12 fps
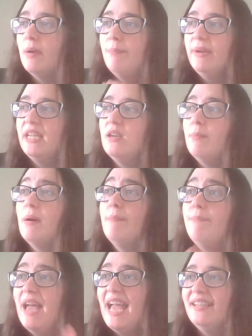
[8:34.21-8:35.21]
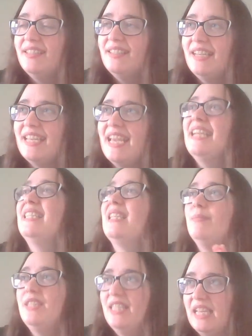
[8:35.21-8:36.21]
on my bed in case I'm
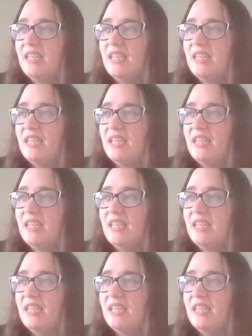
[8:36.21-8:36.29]
sick.